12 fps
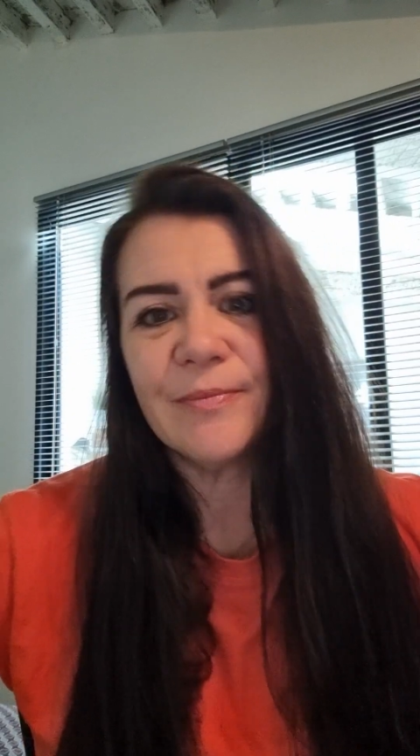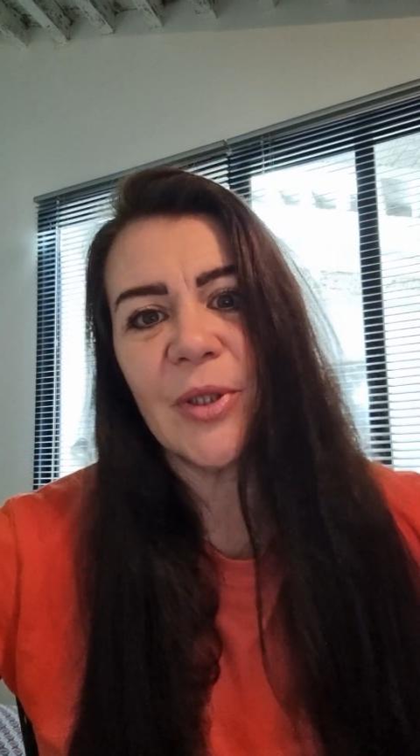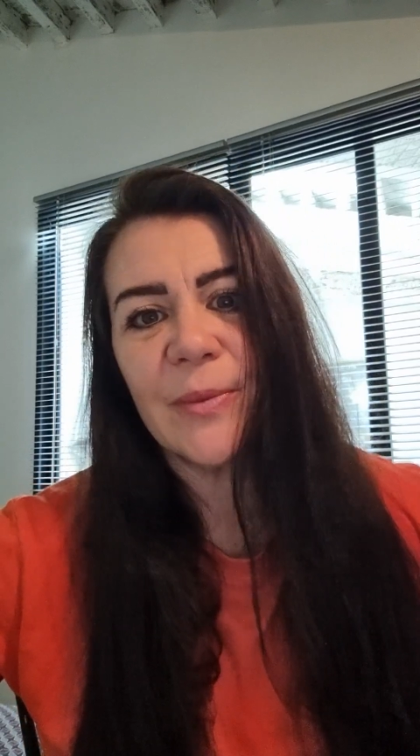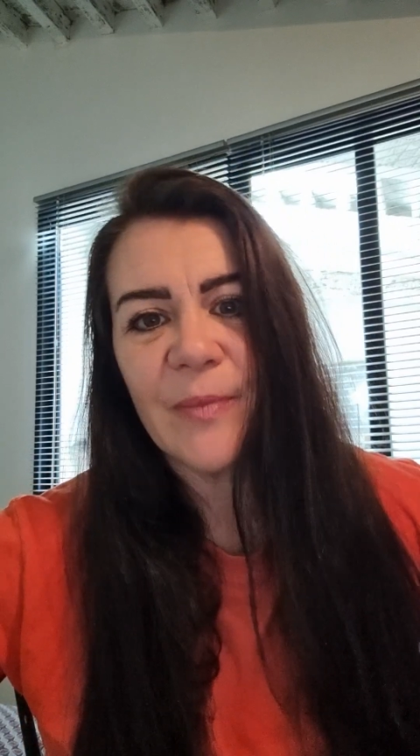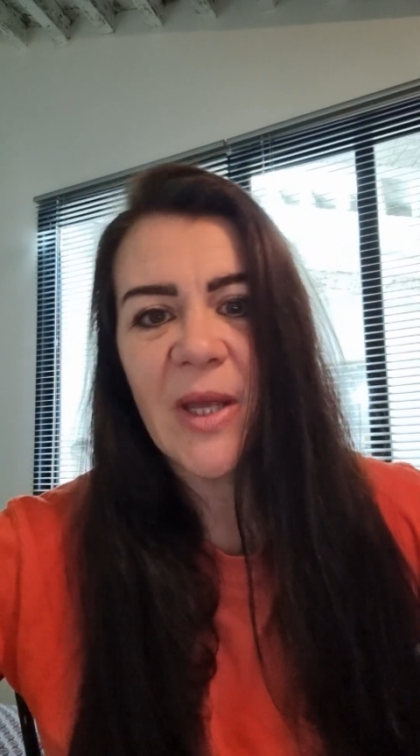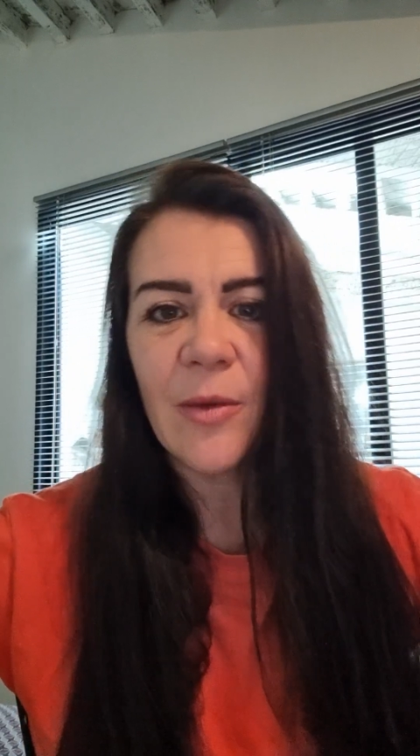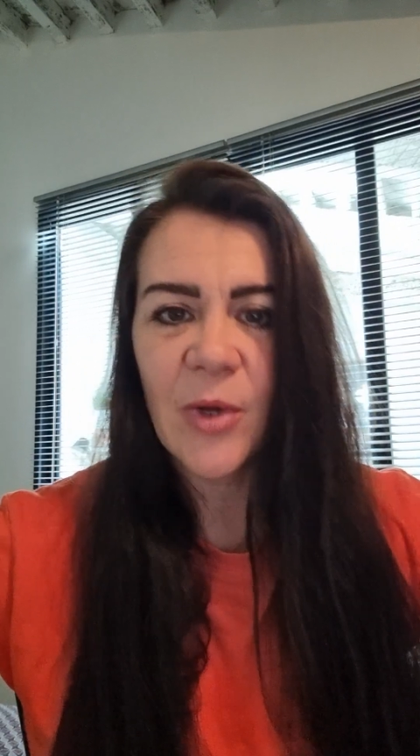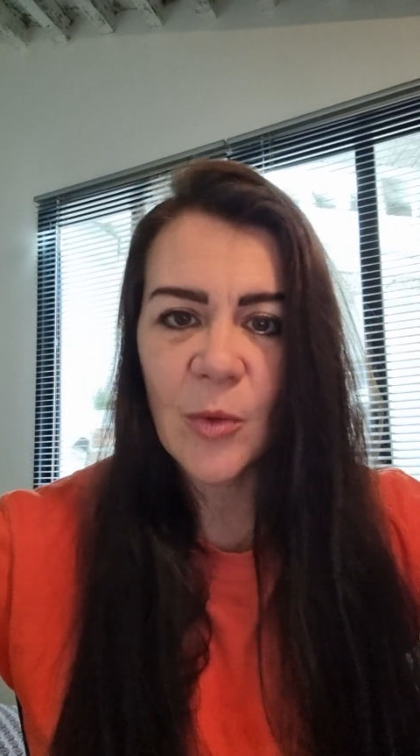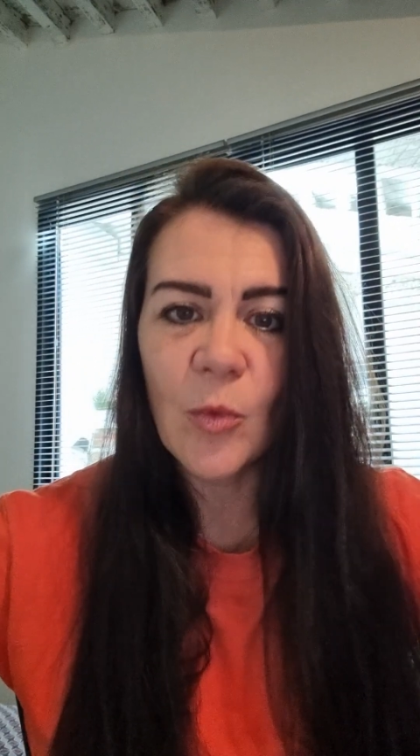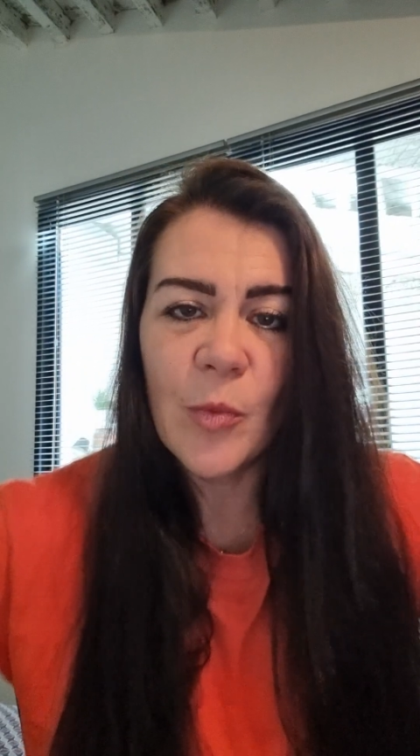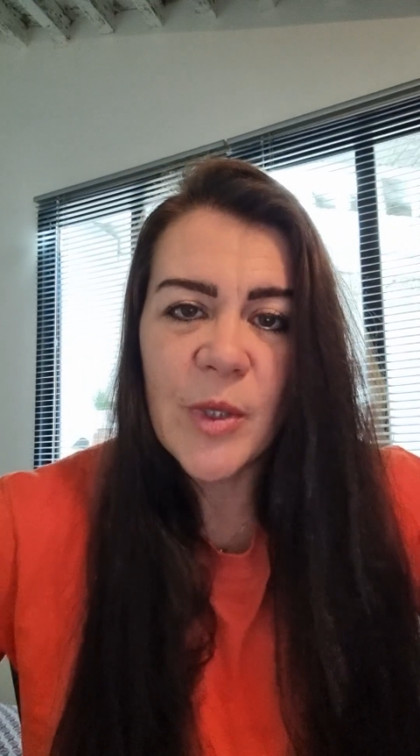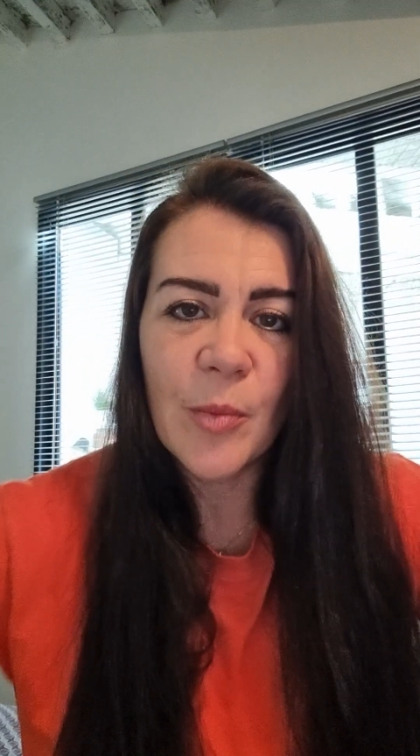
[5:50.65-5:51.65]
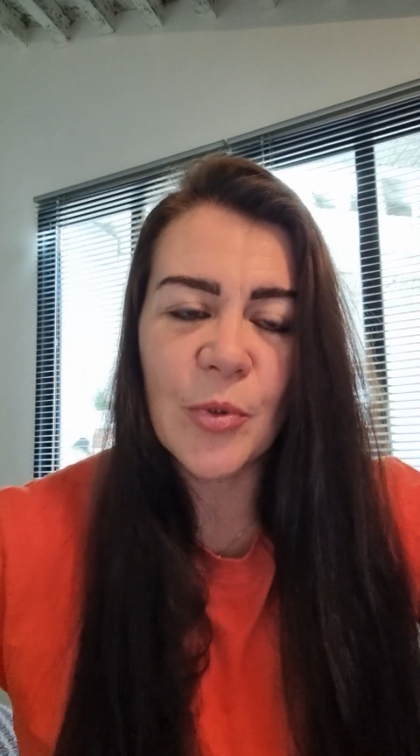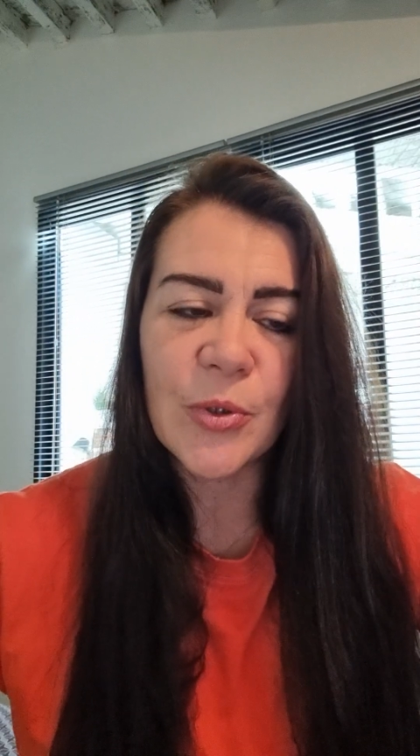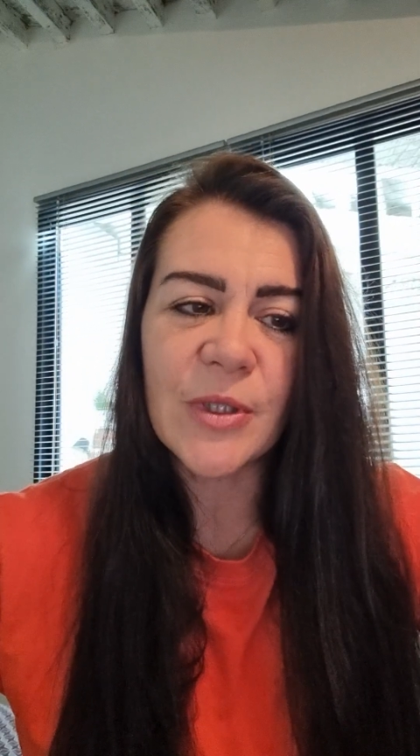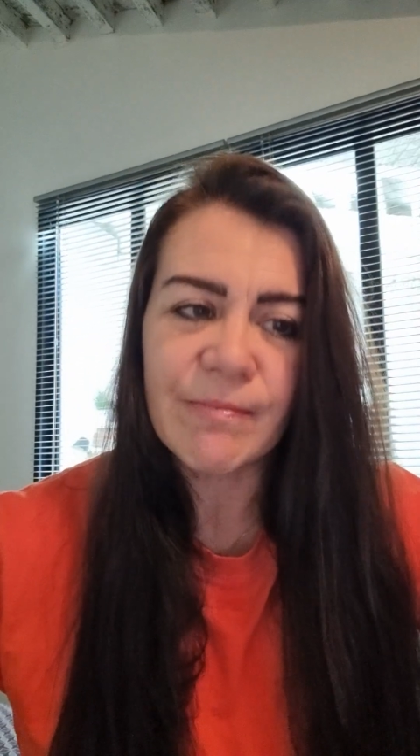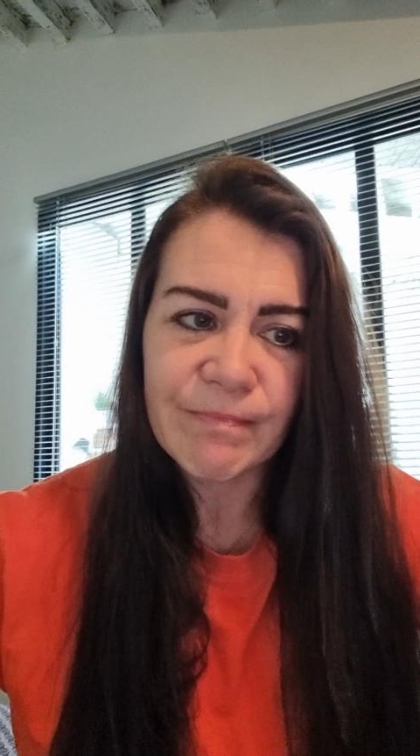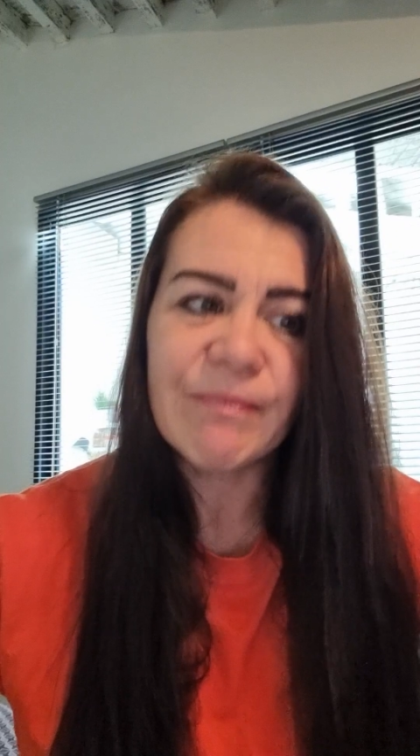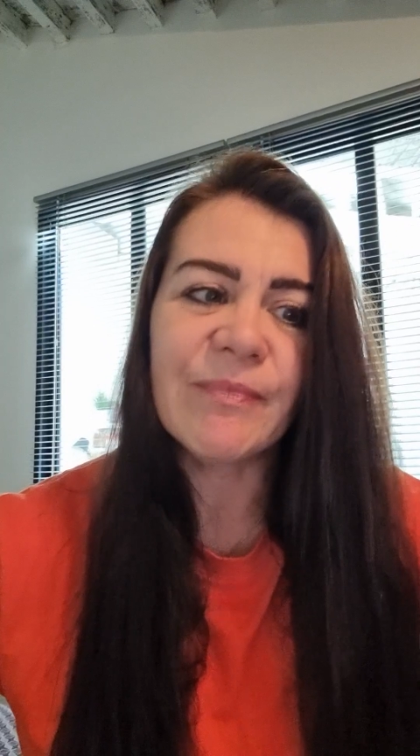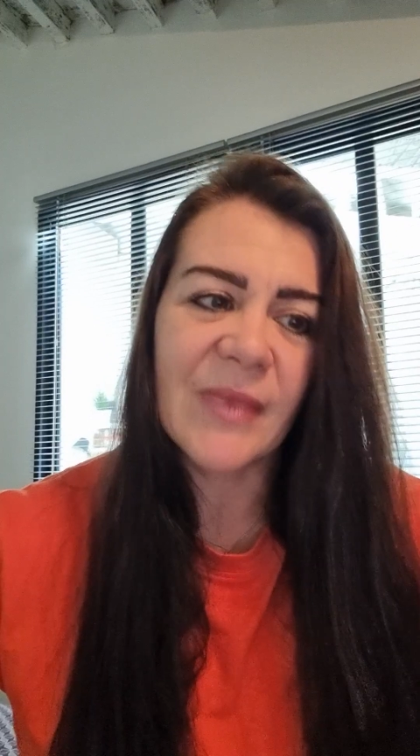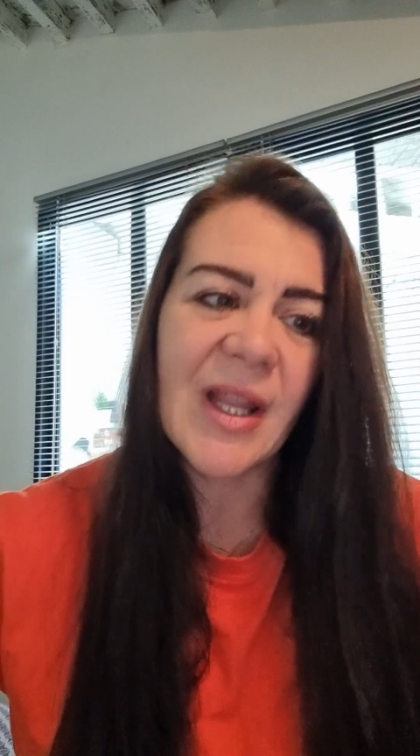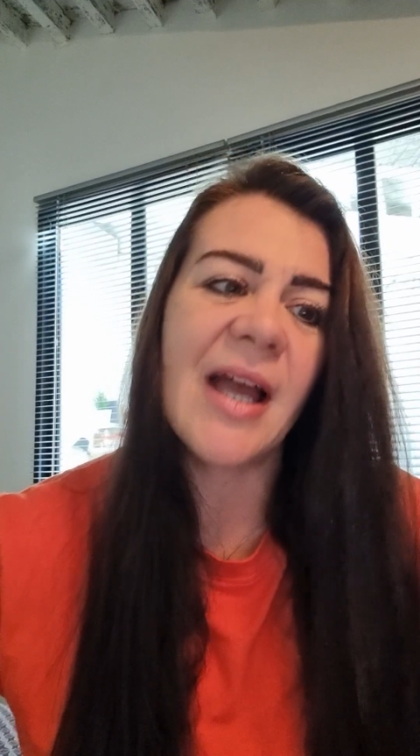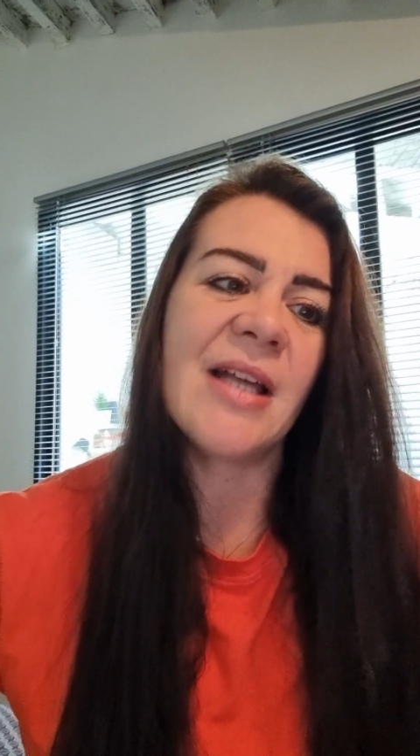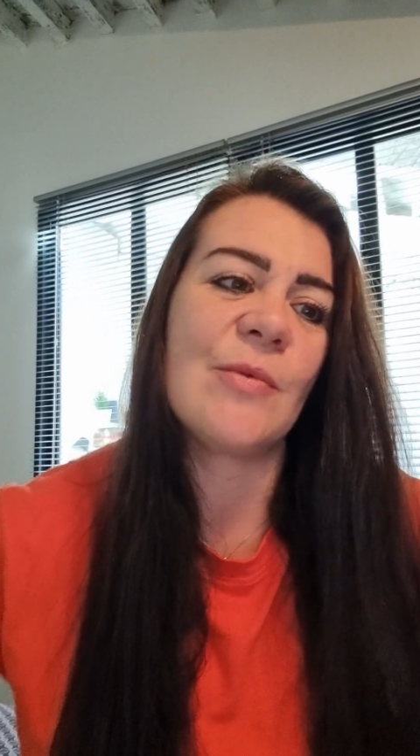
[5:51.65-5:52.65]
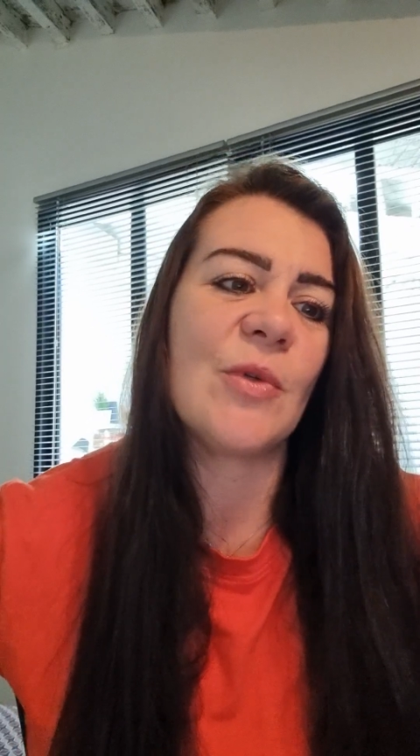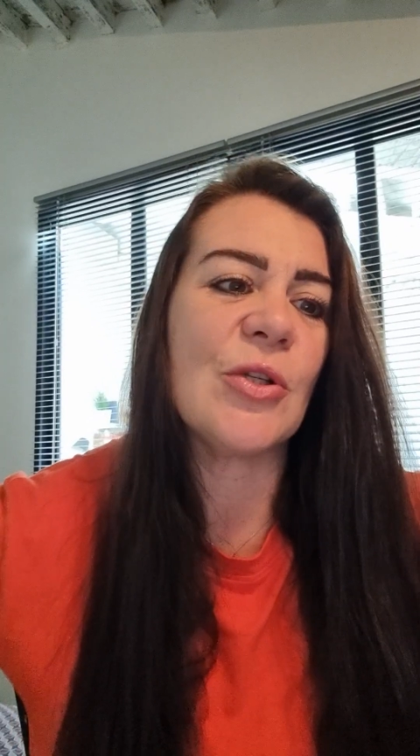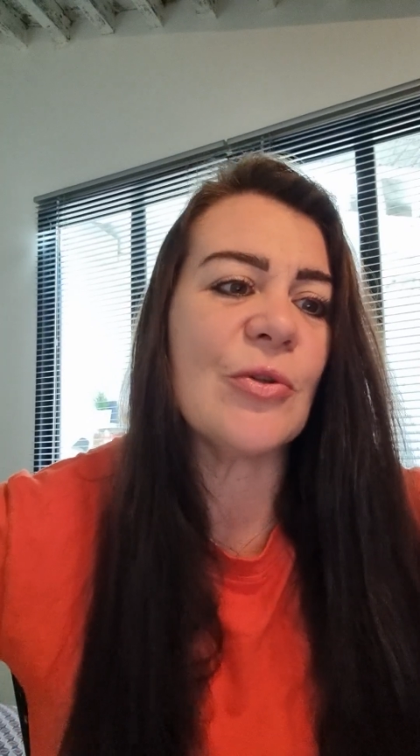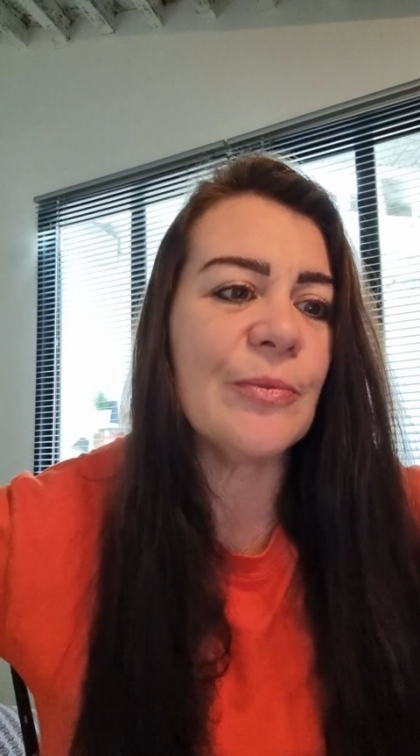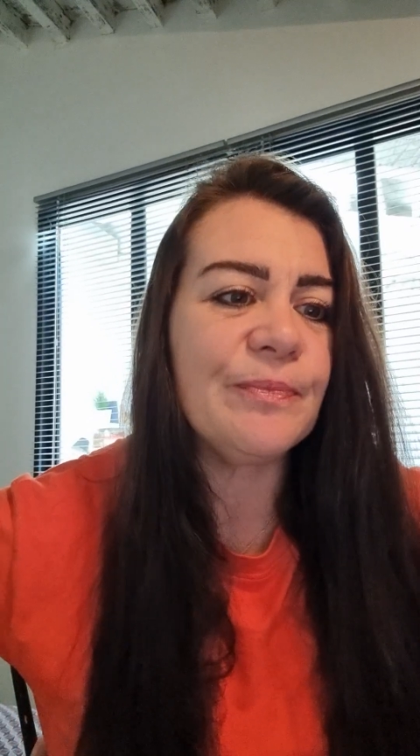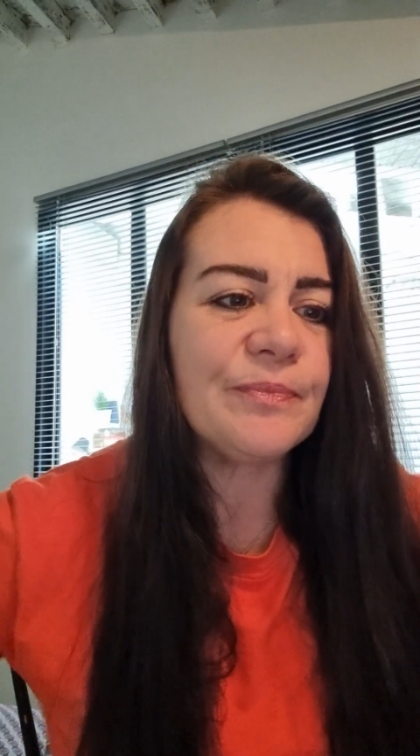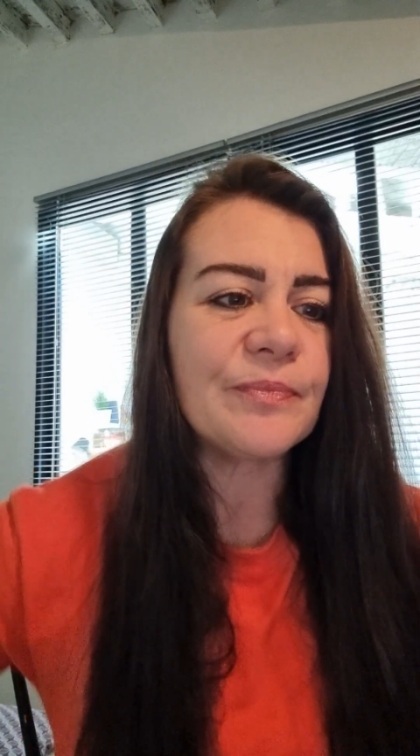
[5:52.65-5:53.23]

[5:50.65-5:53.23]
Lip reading: But anyway, we'll be abroad, as we do.